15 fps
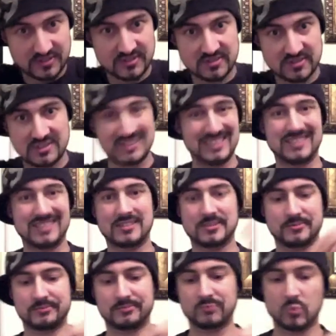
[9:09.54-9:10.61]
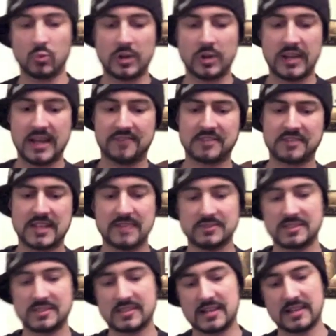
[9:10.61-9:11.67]
It's at least 1.5
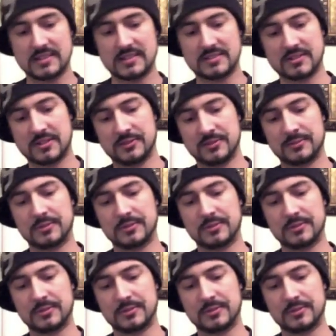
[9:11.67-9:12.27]
times the size, so